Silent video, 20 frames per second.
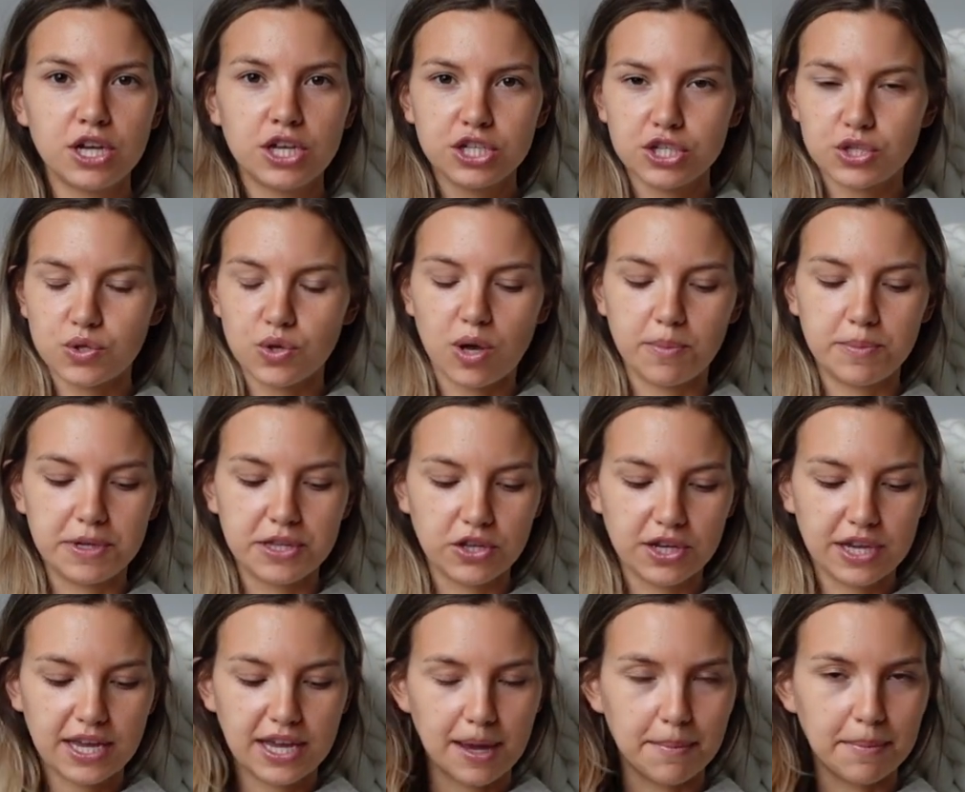So I'll be
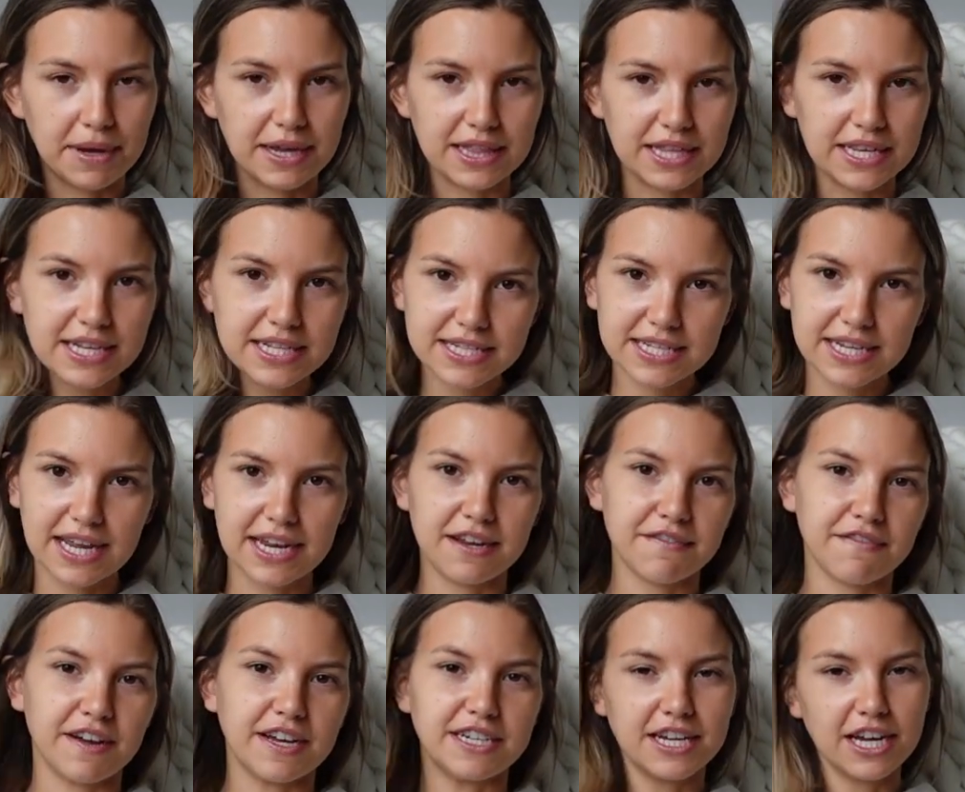looking at my list, and
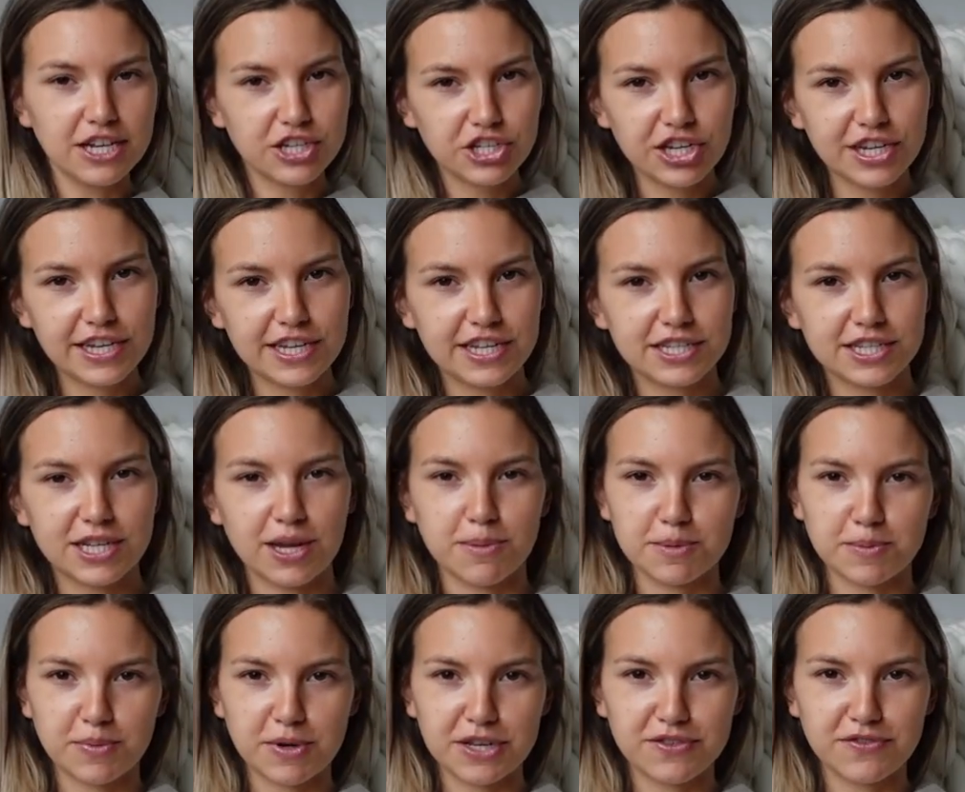if I touch it, he
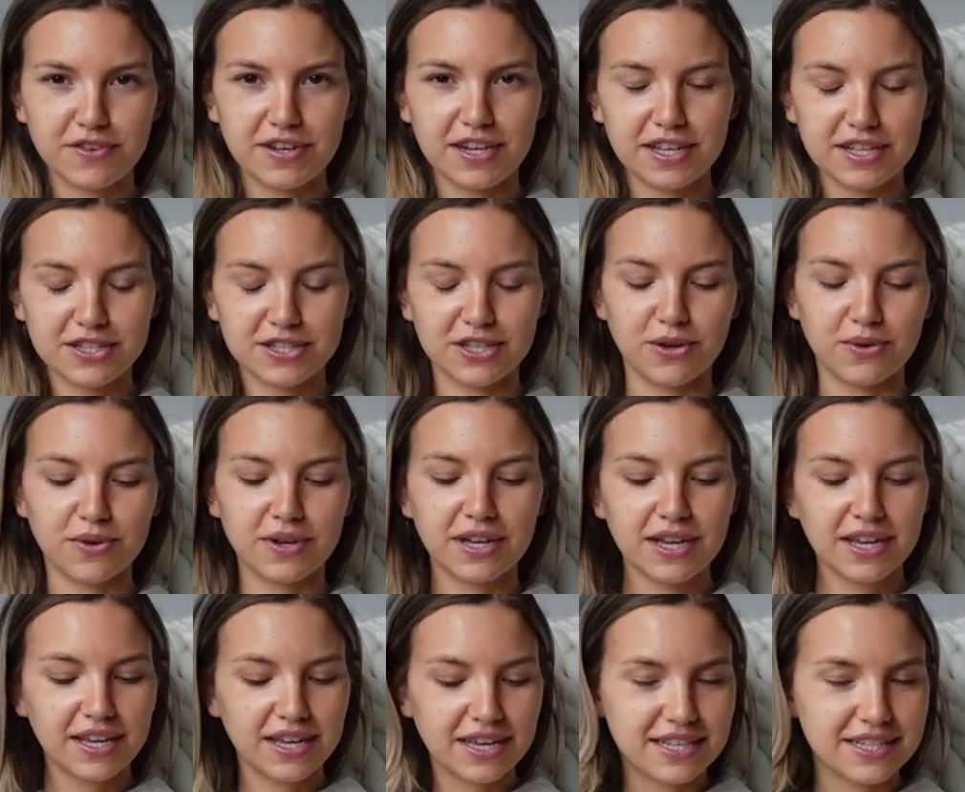stops breastfeeding. So
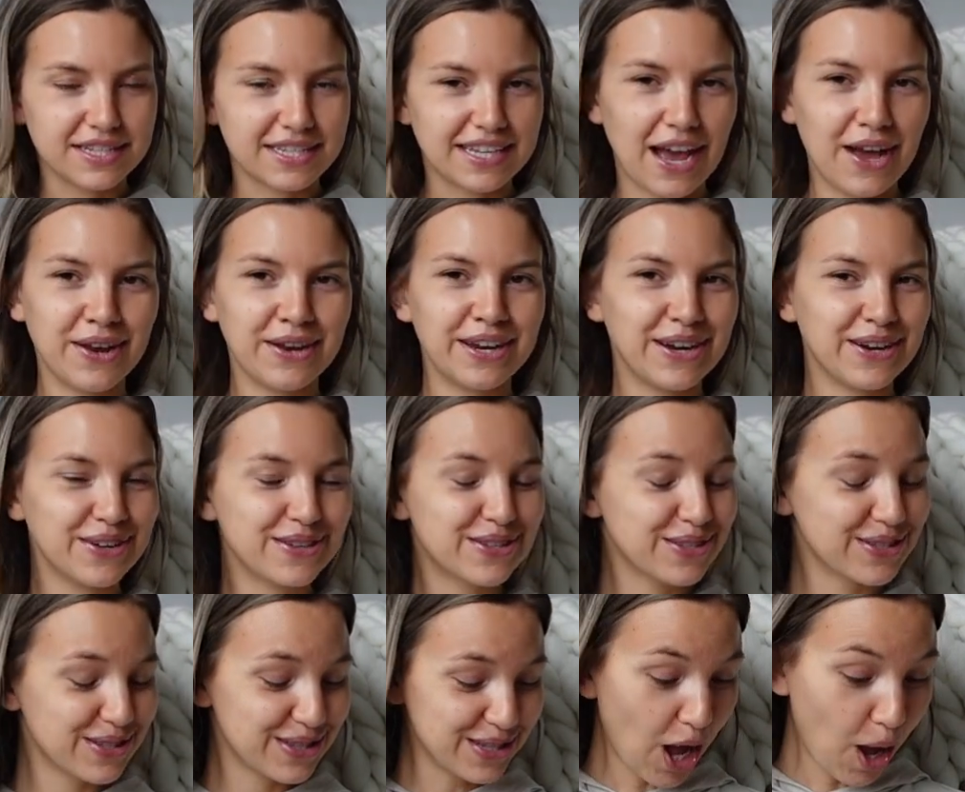it's down here.
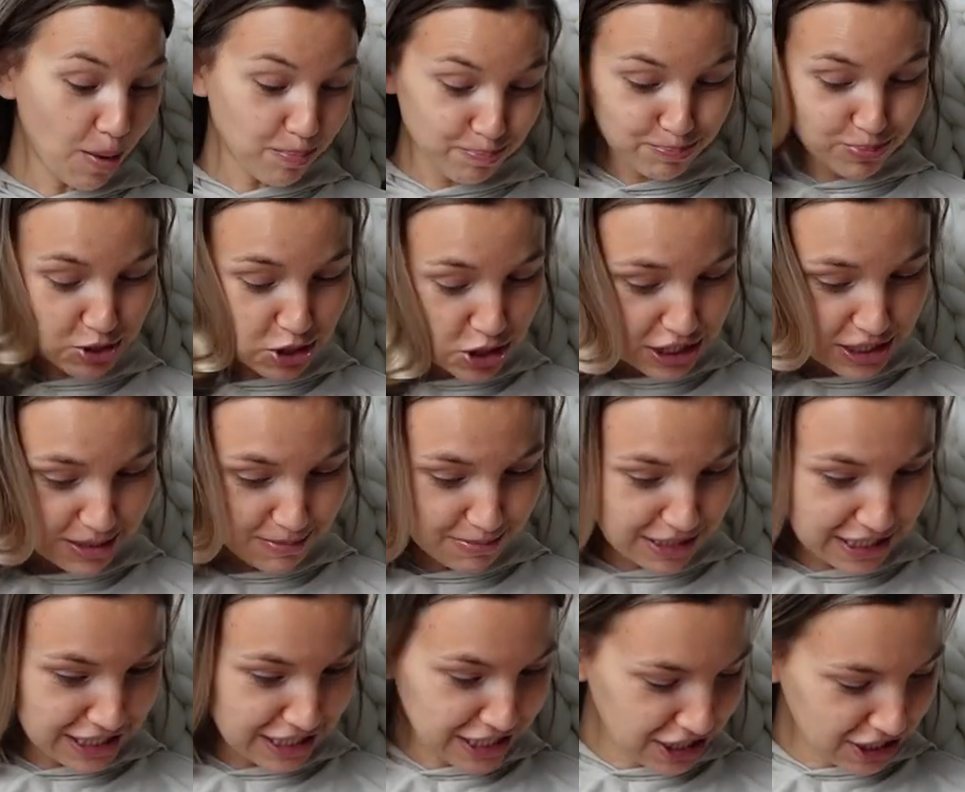Stop pulling
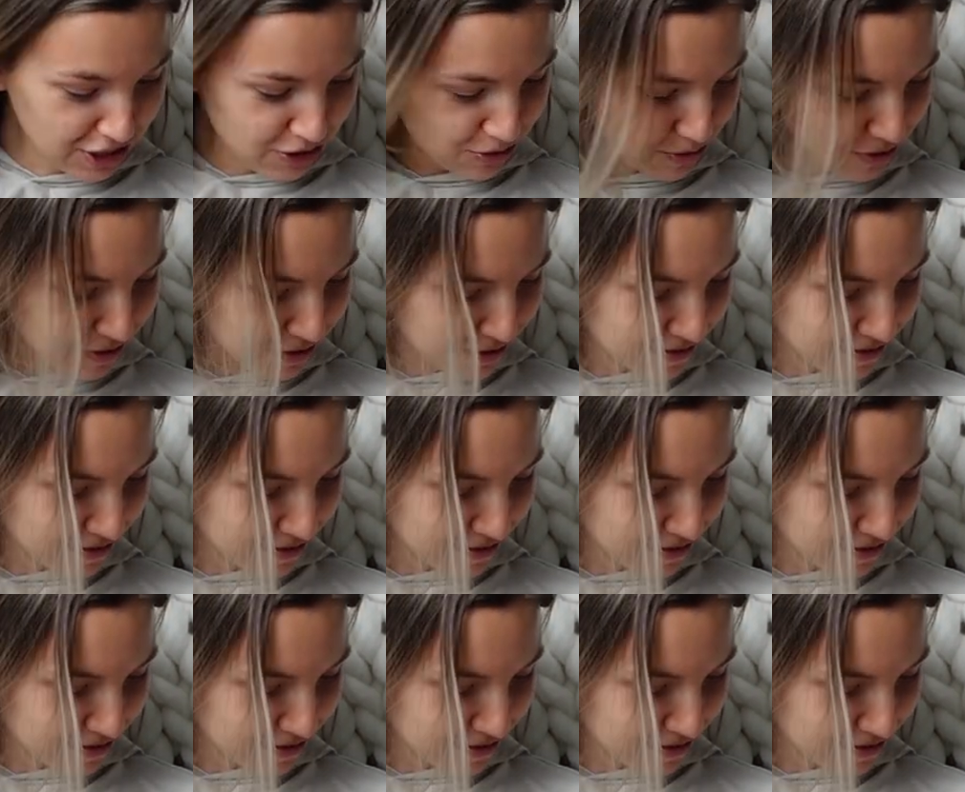my hair.